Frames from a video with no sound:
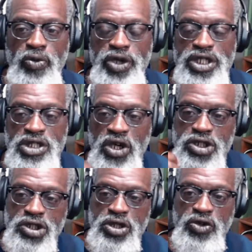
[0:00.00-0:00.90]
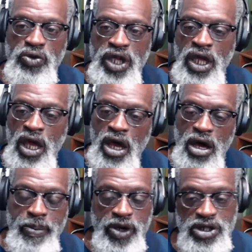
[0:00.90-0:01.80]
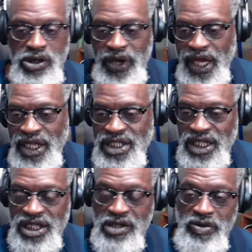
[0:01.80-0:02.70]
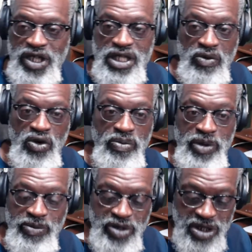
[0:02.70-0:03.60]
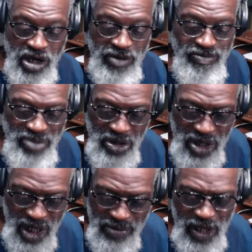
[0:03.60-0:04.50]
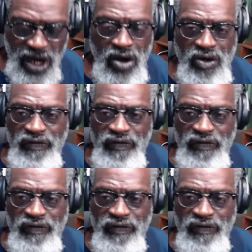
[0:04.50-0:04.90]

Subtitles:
that we can start saluting our personal ancestors because I want people to start building up their own